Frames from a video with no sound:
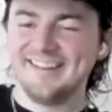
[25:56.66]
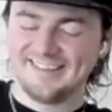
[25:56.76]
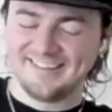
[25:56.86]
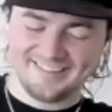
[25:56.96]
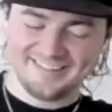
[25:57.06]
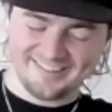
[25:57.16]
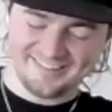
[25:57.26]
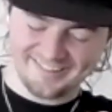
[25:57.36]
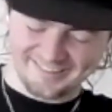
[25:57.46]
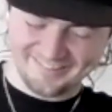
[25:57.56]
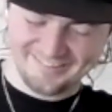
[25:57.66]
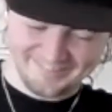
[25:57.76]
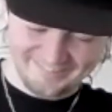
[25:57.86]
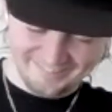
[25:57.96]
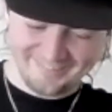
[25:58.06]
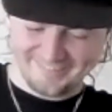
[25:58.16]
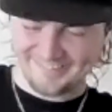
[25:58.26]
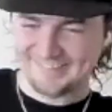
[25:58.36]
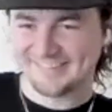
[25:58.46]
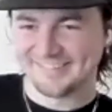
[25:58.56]
you can imagine in a film, you, you
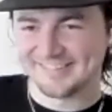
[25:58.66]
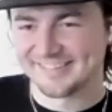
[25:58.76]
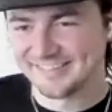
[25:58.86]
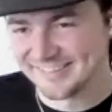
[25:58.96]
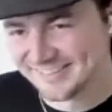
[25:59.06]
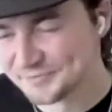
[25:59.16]
draw yourself up to